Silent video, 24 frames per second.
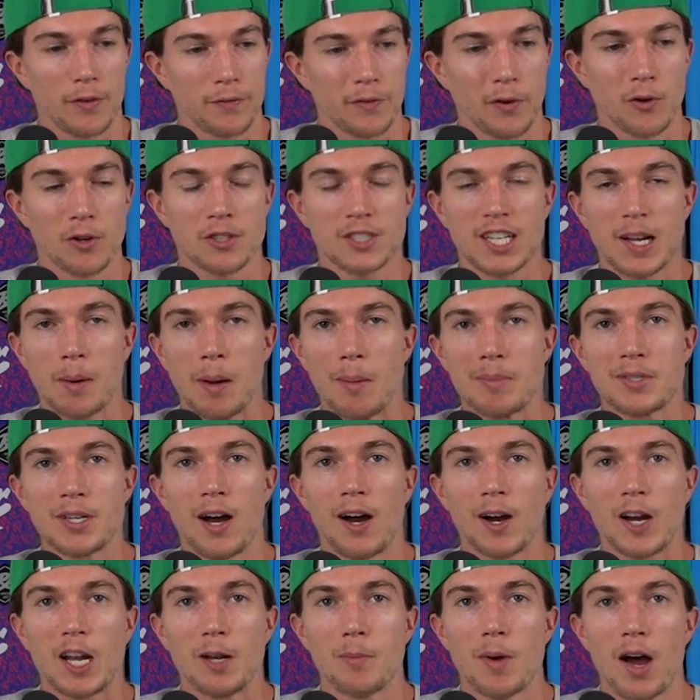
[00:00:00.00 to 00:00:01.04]
The first time I'm
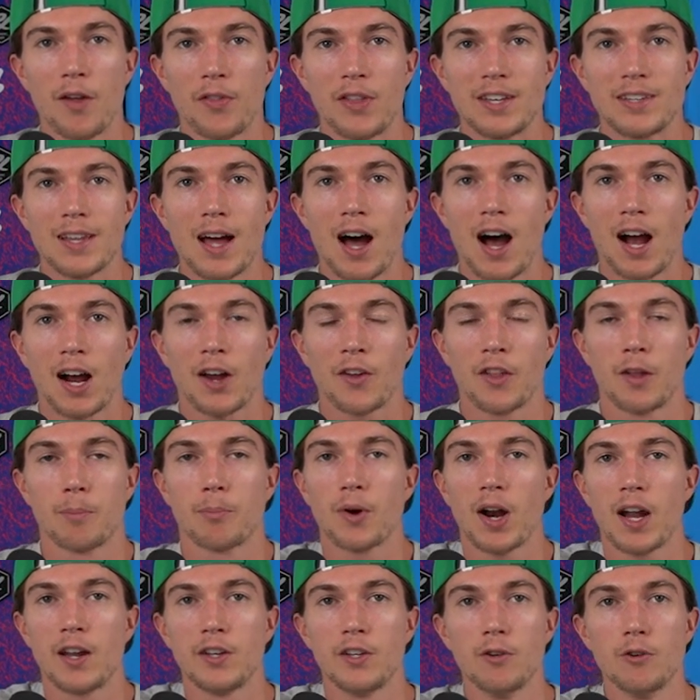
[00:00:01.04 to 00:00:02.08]
talking about the doc on the
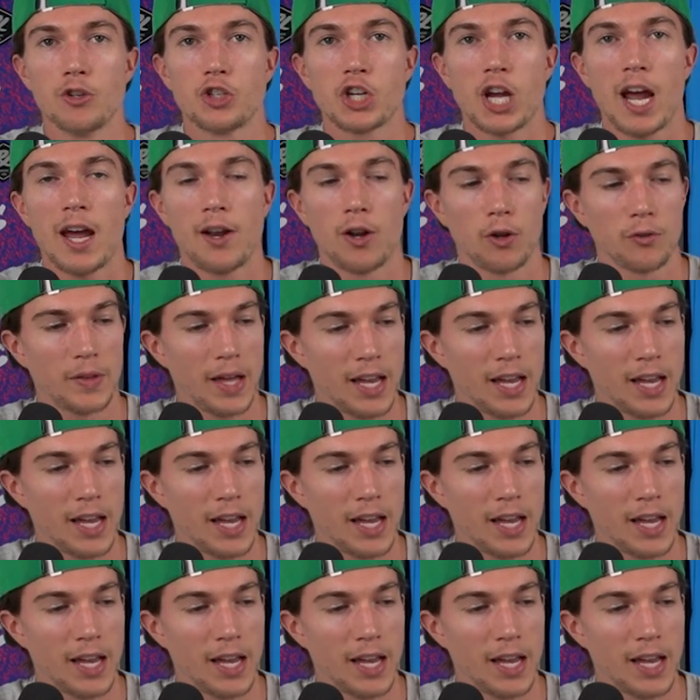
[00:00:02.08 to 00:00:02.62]
brand new channel.